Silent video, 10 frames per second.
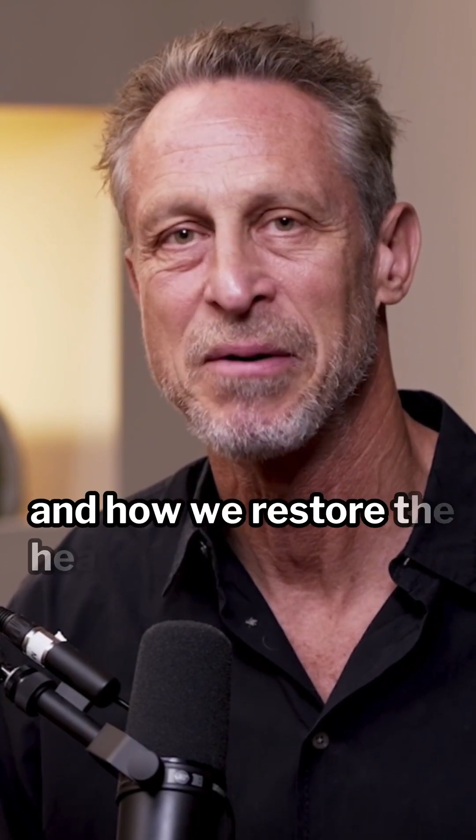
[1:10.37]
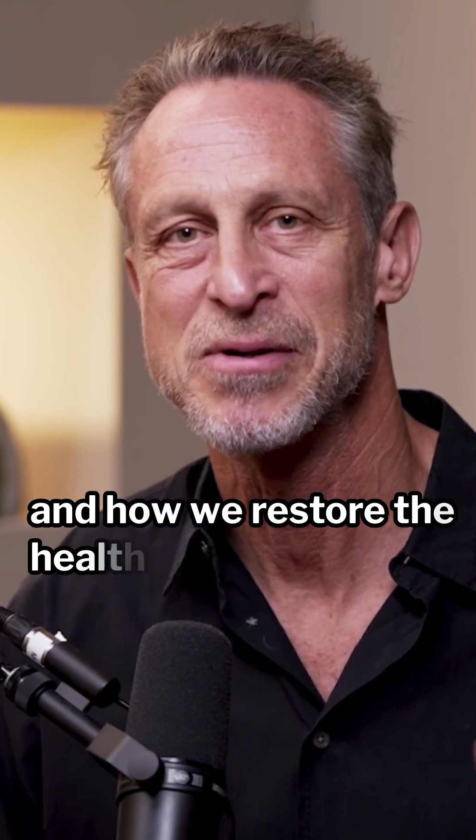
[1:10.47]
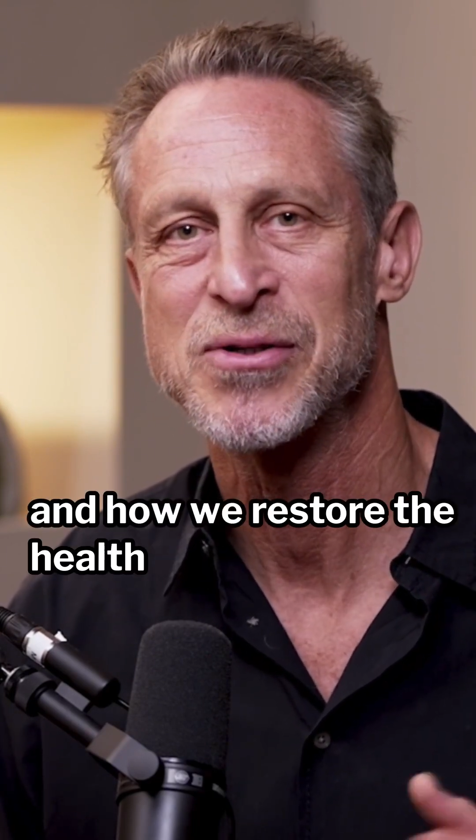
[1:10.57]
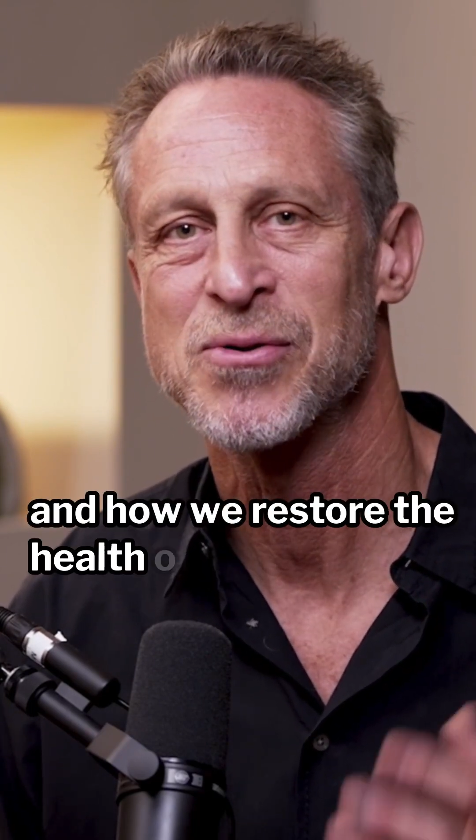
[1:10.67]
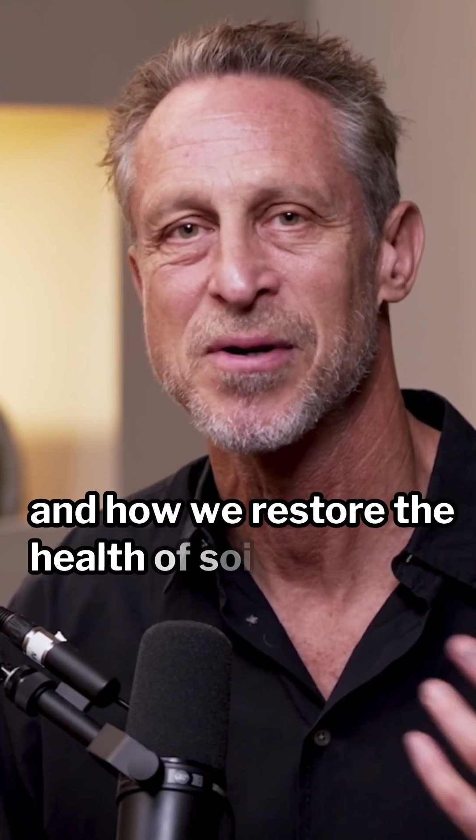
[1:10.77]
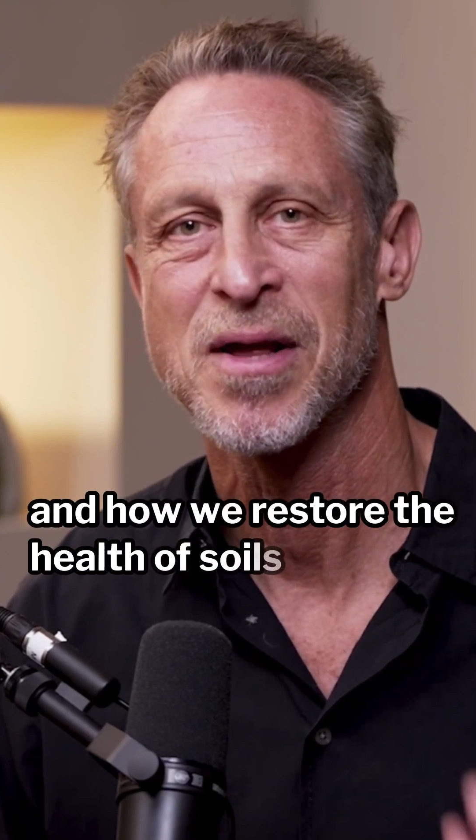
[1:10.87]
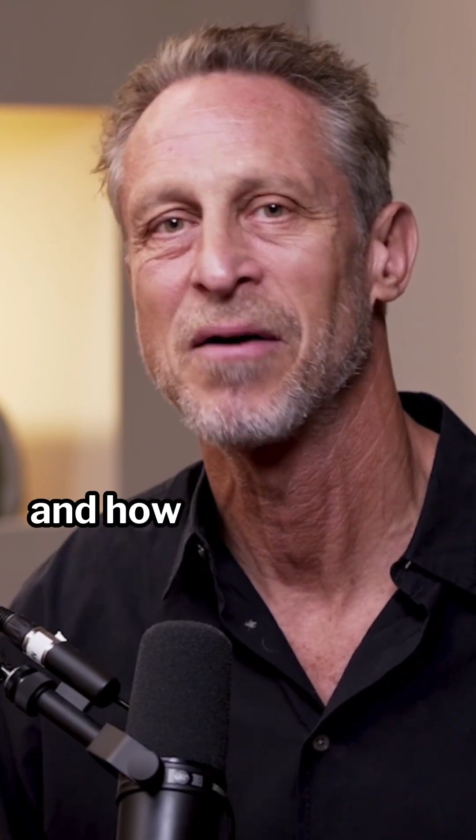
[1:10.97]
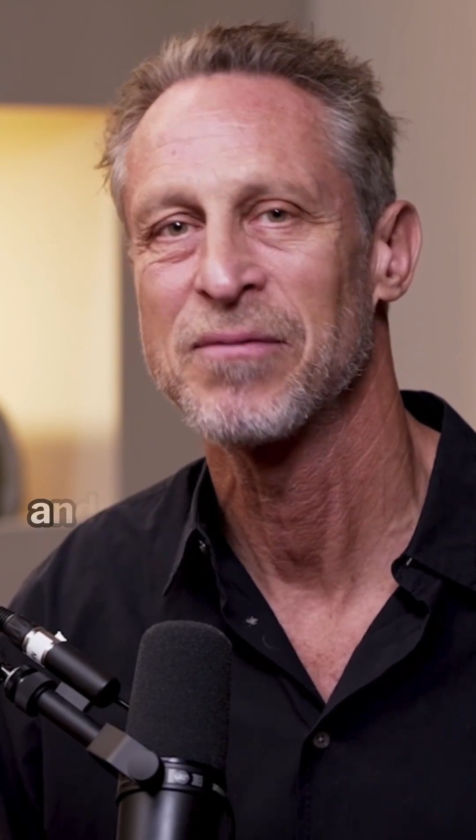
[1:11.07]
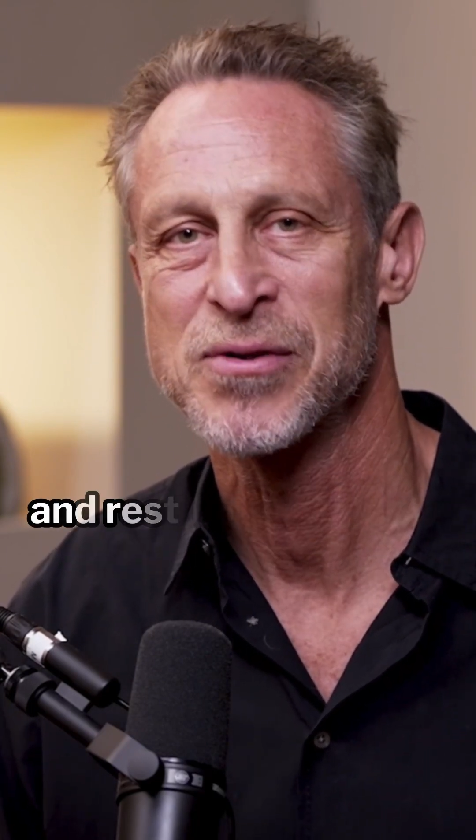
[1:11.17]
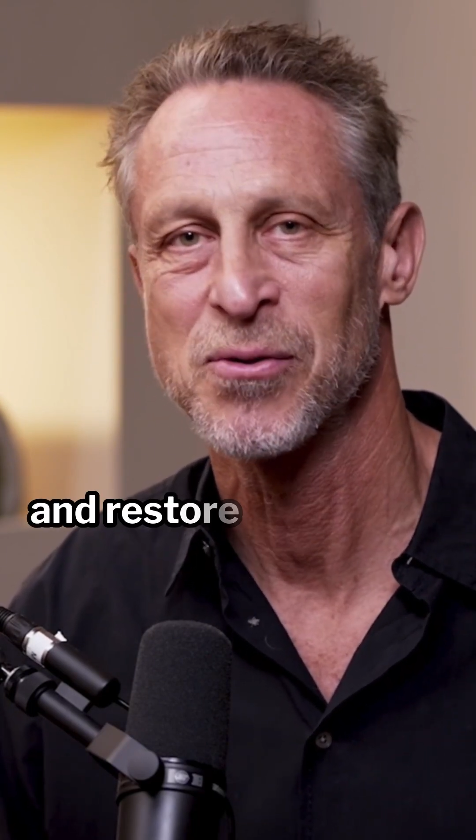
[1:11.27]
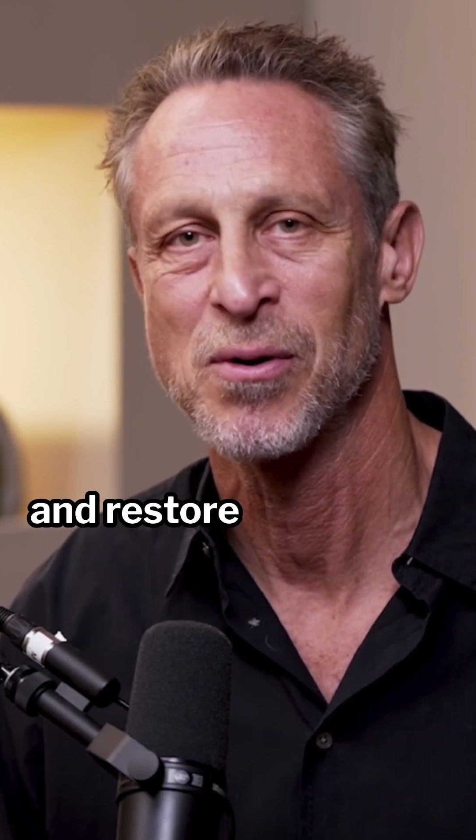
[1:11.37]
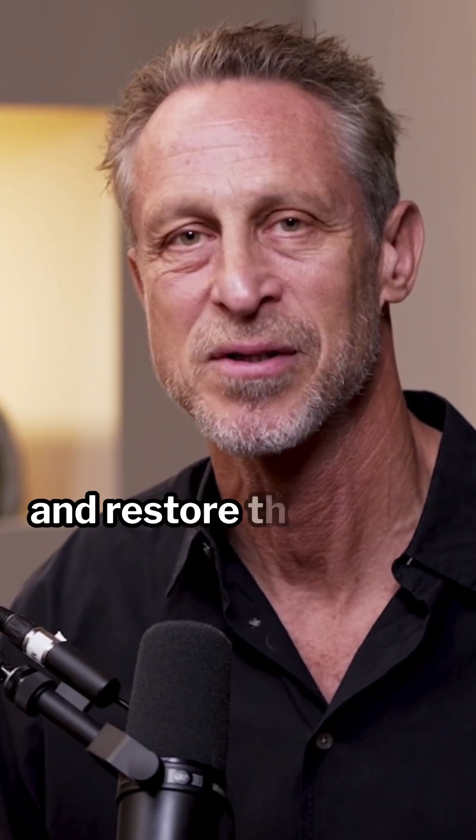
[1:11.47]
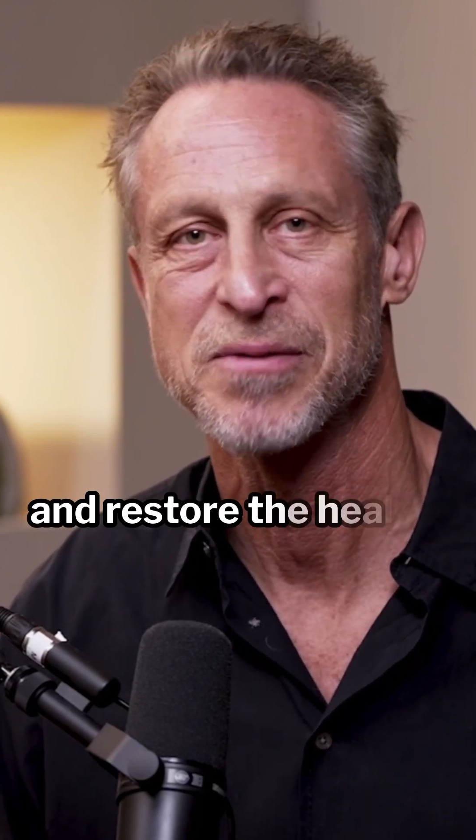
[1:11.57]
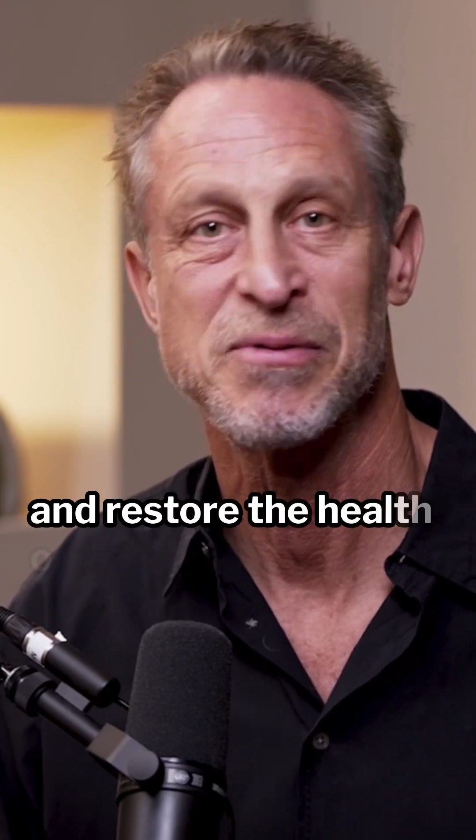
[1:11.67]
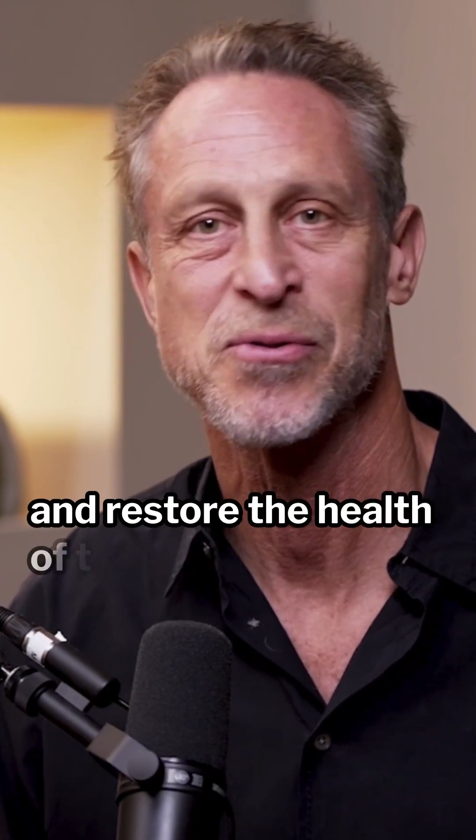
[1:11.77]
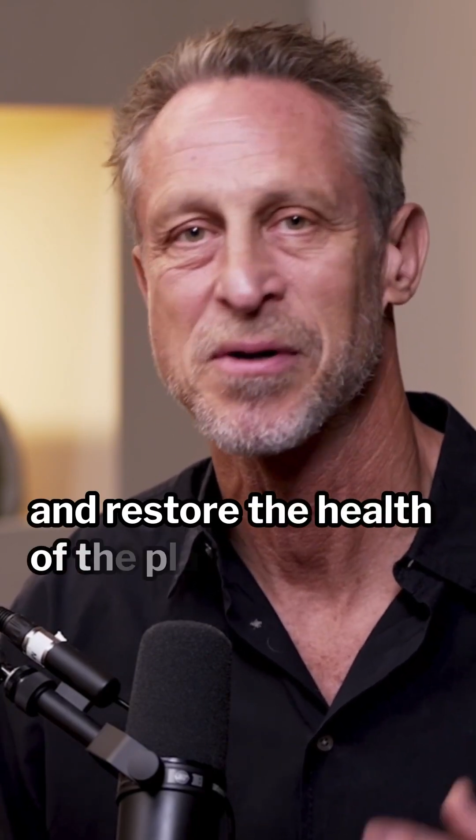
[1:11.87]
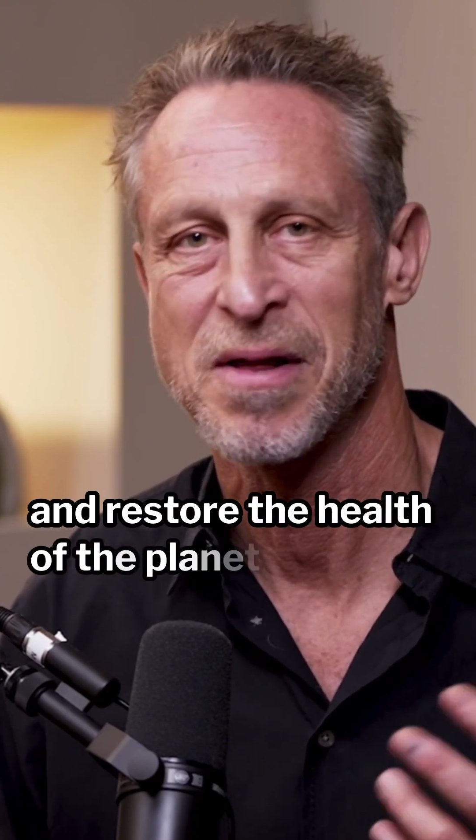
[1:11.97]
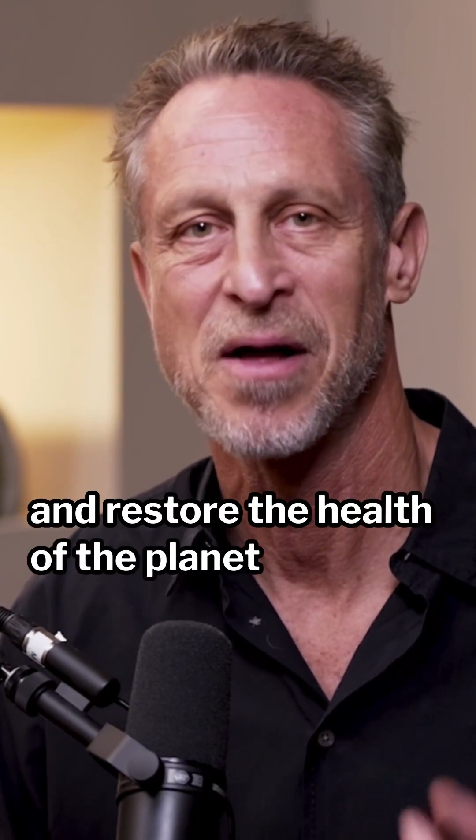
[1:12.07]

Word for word: restore the health of soils and restore the